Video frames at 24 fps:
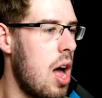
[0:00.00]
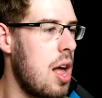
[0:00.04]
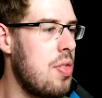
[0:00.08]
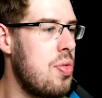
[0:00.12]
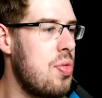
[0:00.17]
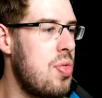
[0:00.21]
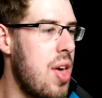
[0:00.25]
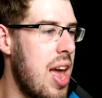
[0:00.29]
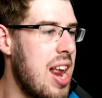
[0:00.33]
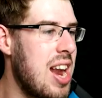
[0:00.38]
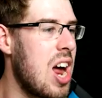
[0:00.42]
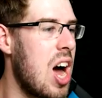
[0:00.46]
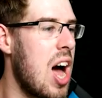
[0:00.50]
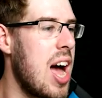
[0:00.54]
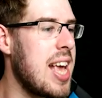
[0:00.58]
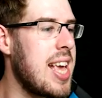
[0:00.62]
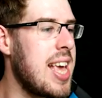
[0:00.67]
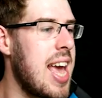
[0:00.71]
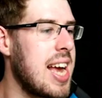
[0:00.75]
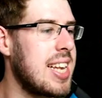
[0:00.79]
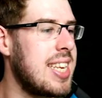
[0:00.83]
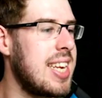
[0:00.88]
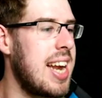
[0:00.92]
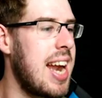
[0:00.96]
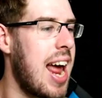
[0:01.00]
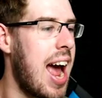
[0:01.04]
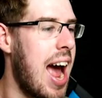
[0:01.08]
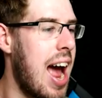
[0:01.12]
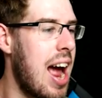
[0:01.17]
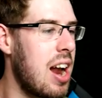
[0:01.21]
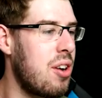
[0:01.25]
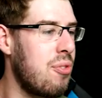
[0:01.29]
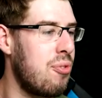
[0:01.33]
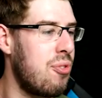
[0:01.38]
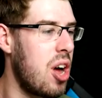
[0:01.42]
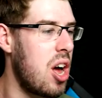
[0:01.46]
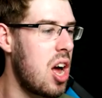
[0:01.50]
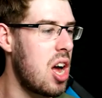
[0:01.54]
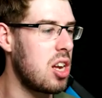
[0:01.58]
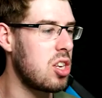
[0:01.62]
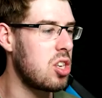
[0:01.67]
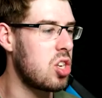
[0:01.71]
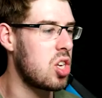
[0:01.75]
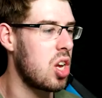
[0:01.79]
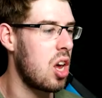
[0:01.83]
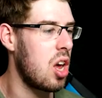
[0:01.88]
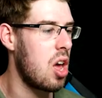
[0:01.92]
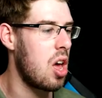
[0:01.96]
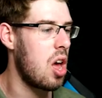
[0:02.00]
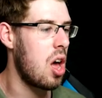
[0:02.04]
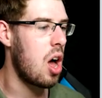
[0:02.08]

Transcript: And then I get an advert